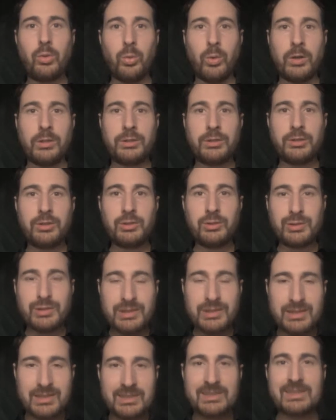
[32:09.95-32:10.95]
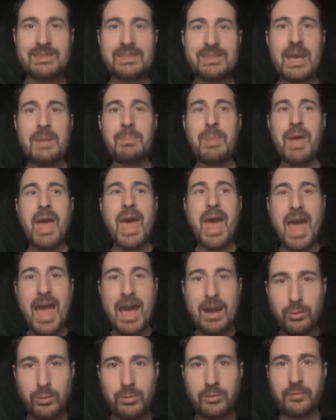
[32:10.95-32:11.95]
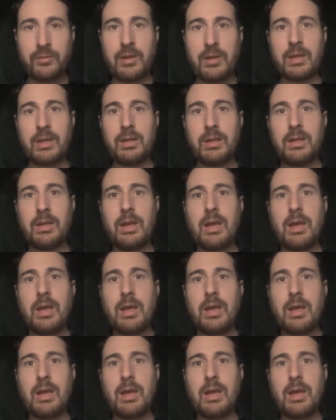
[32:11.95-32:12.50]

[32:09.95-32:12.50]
once you step out of it,